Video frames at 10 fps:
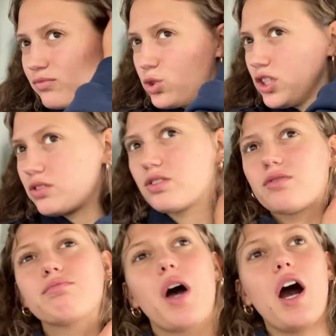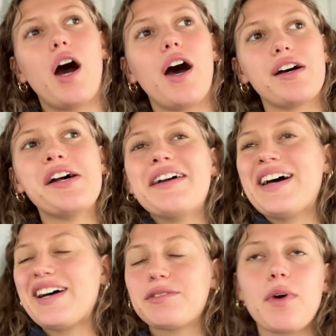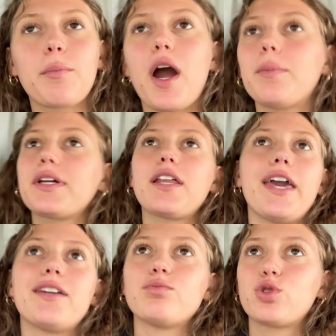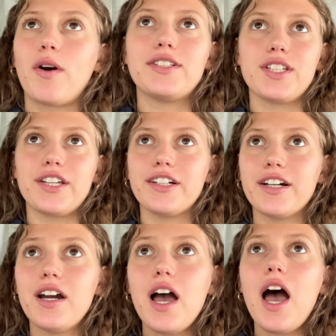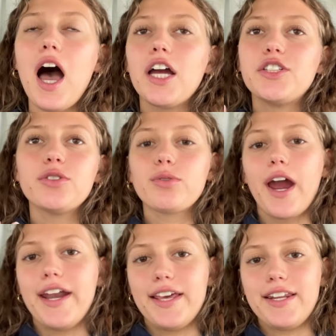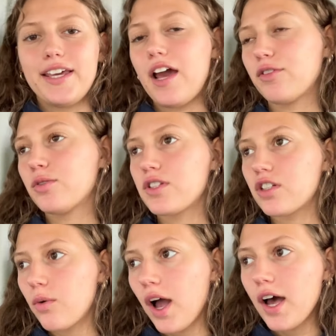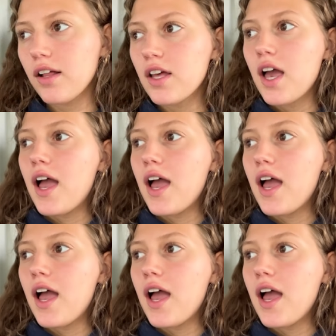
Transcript: just probably like twice a year I do write in it every once in a while,